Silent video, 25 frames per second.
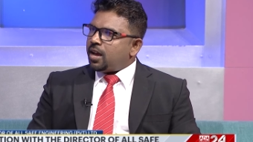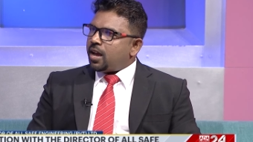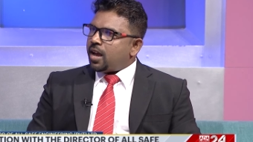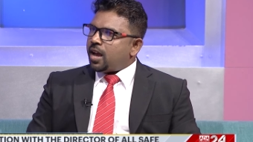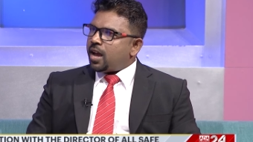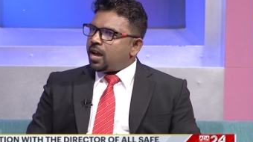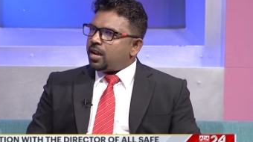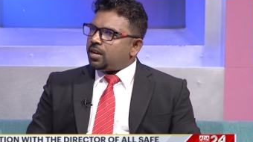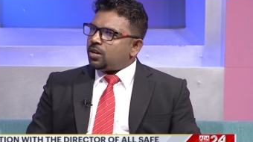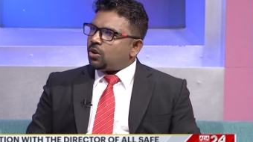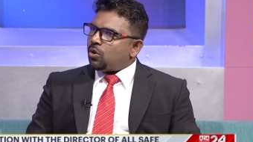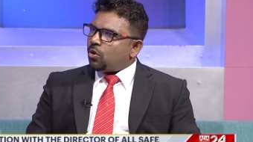
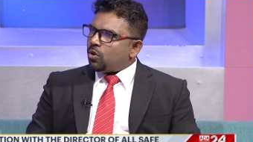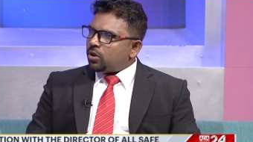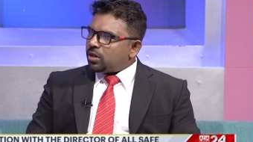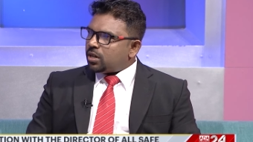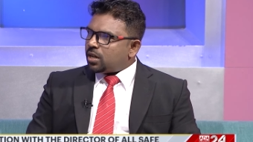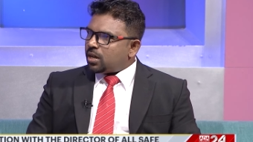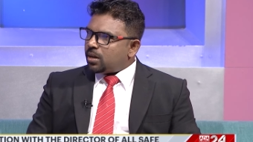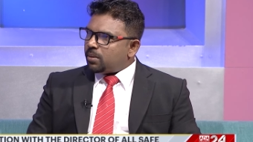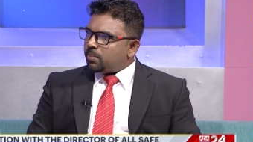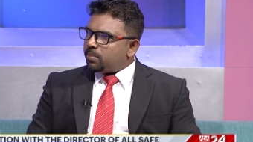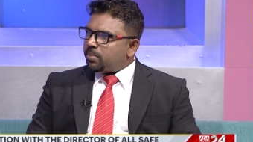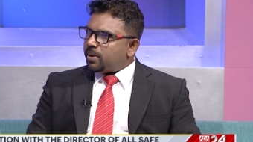and code
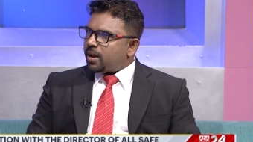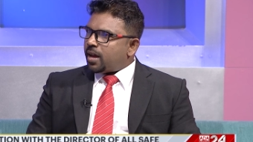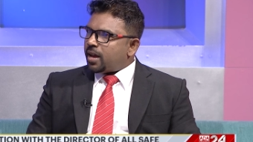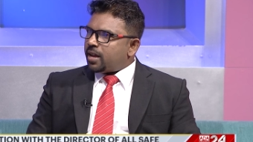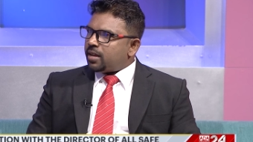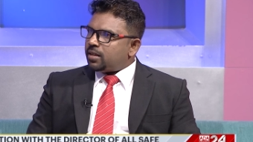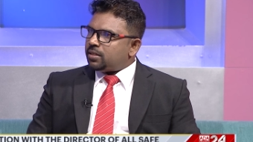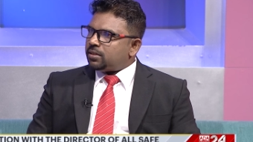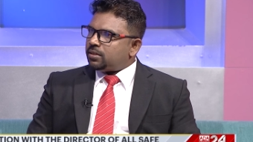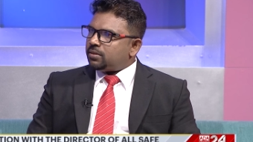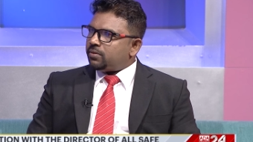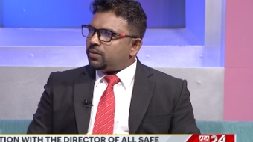
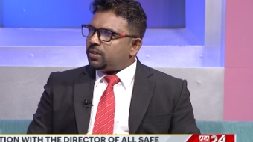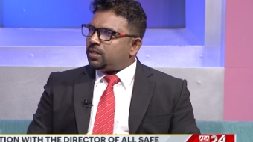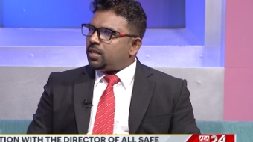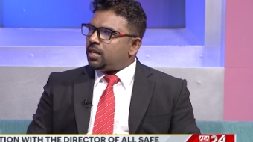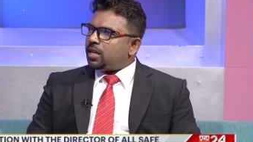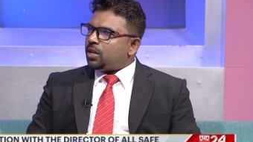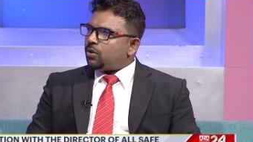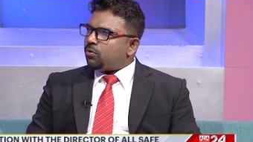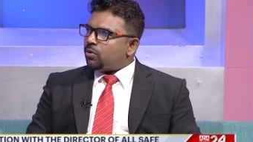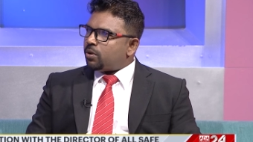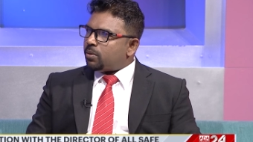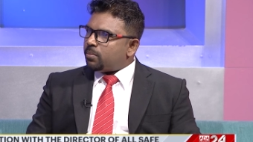compliance with the
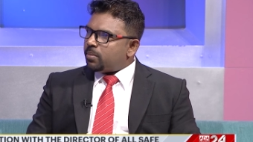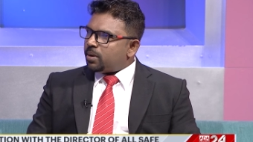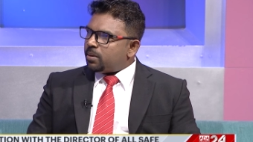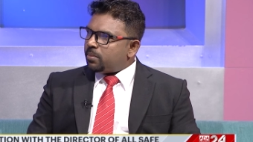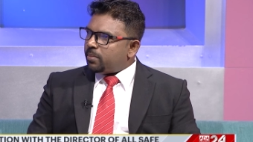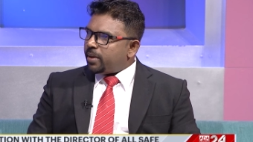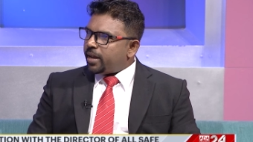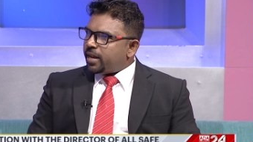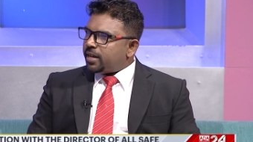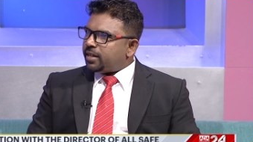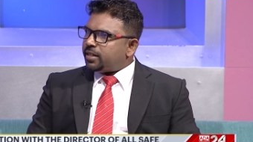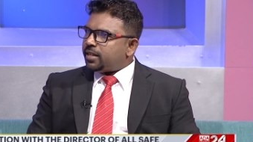equipment
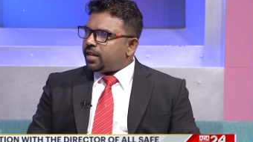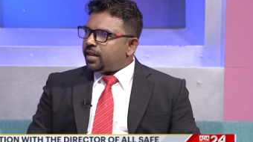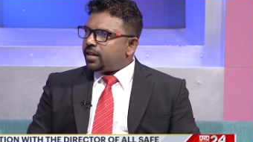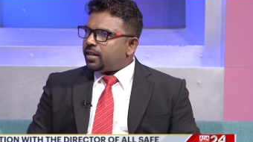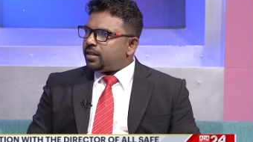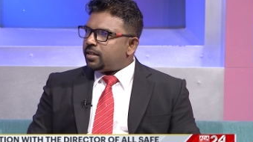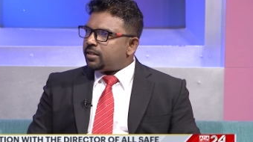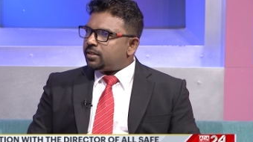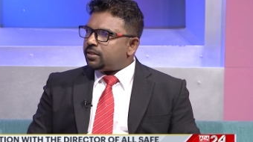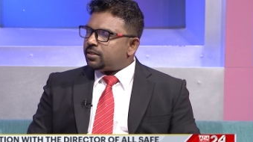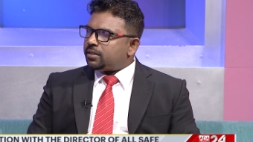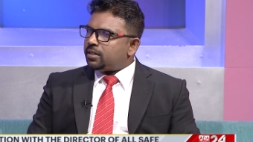
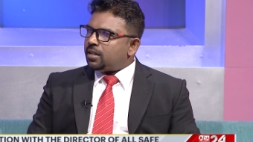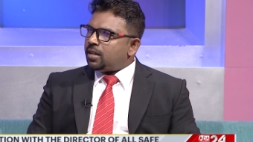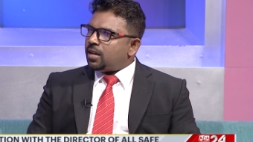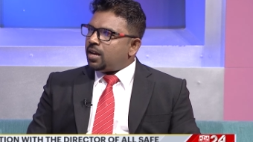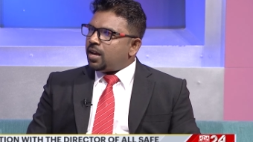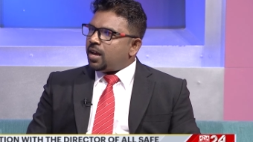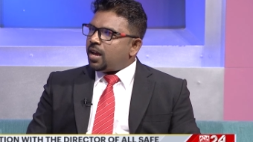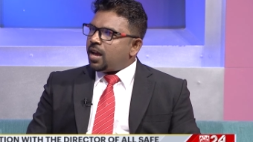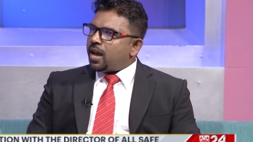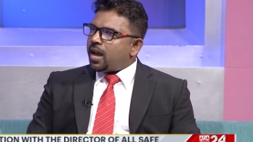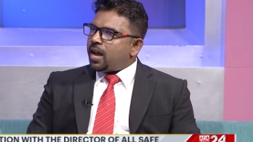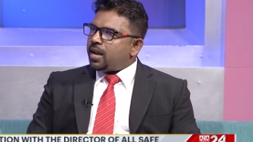maintenance
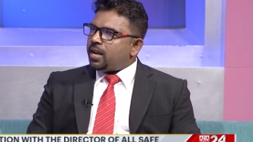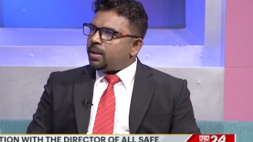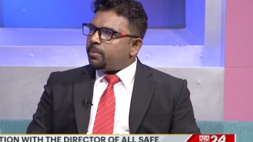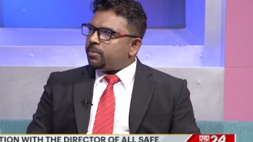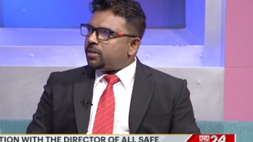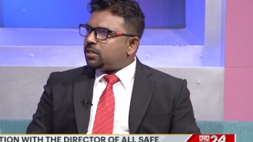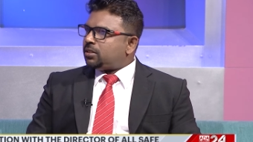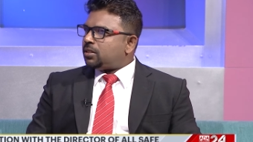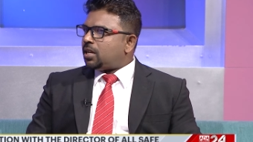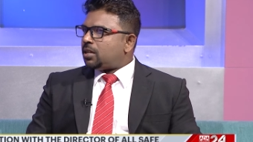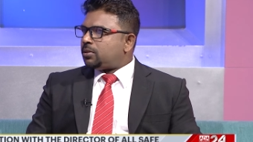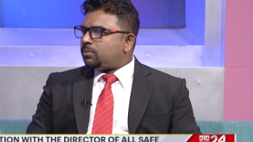and
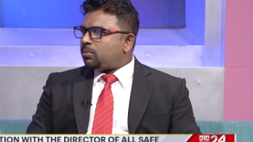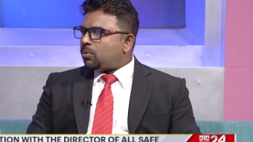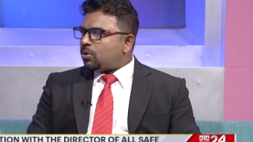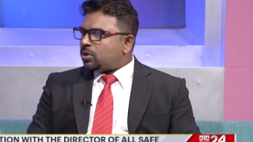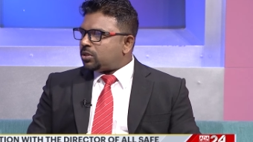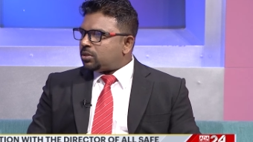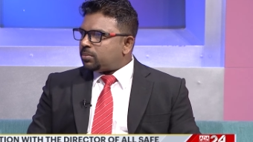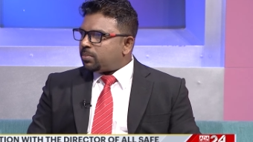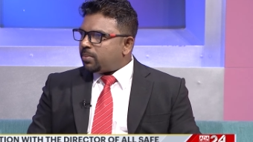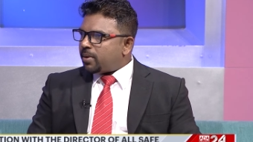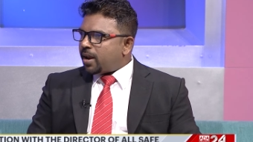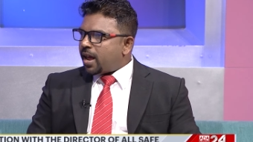emergency
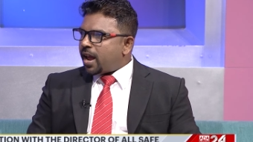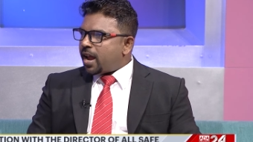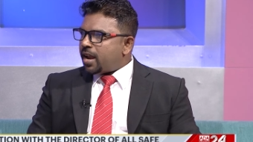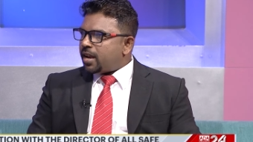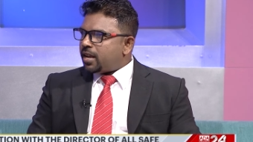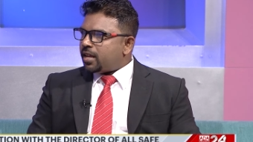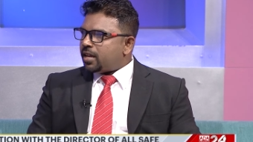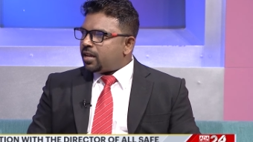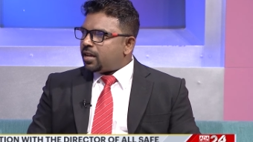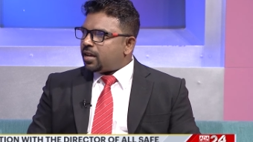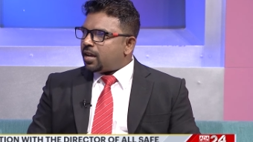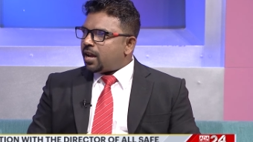response
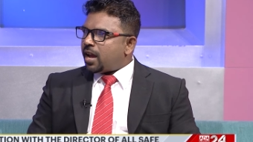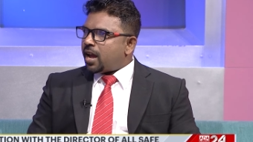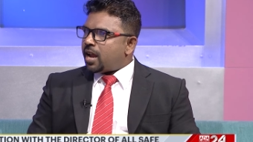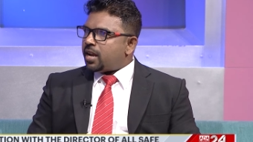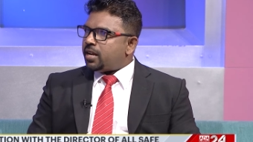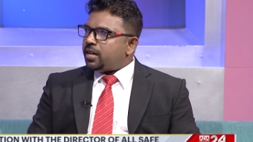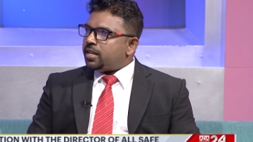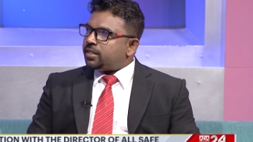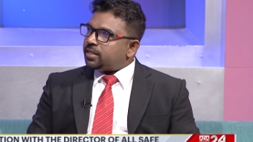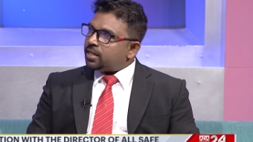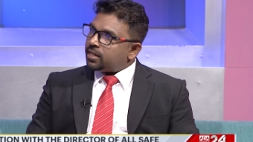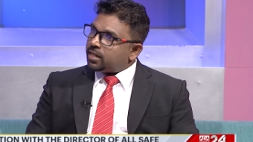planning mm.
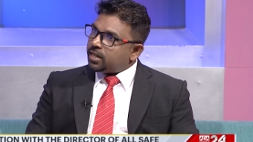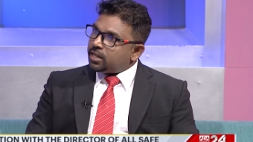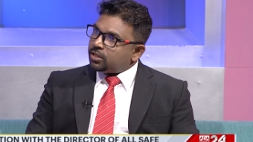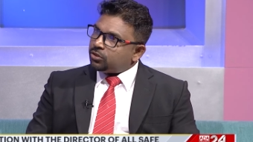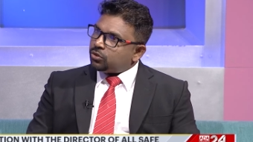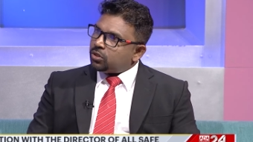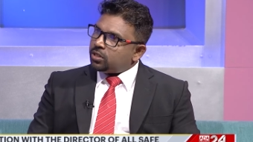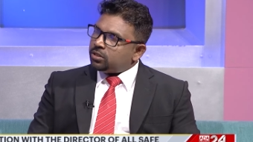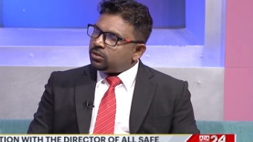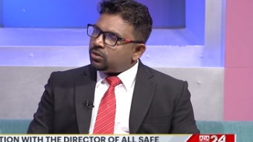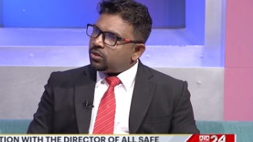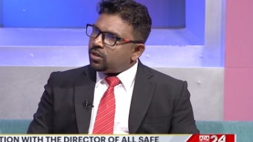and design and
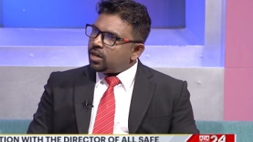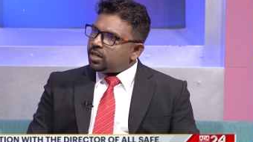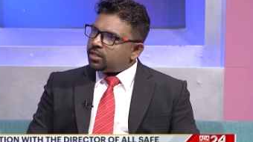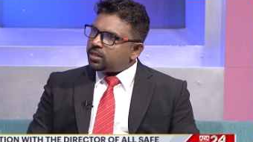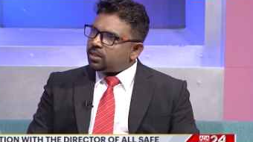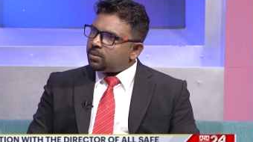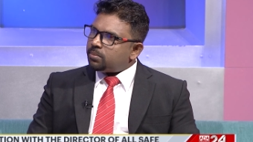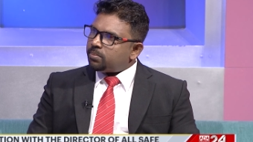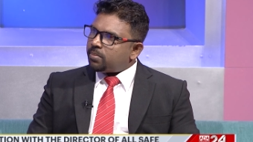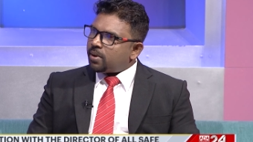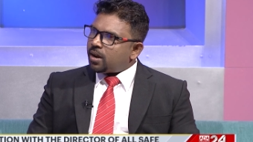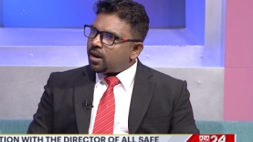
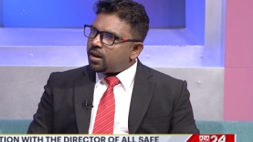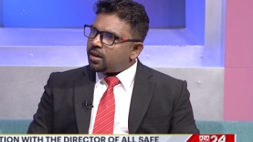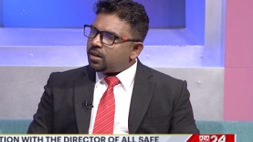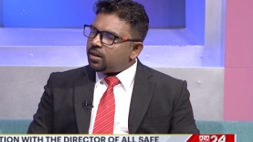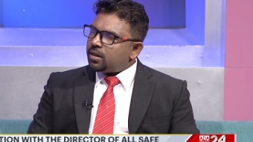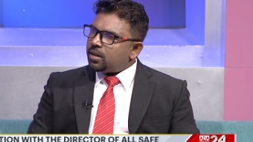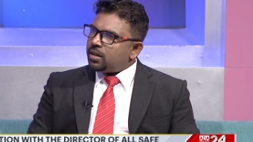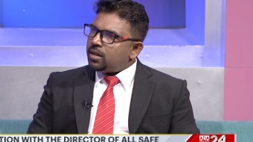installation part.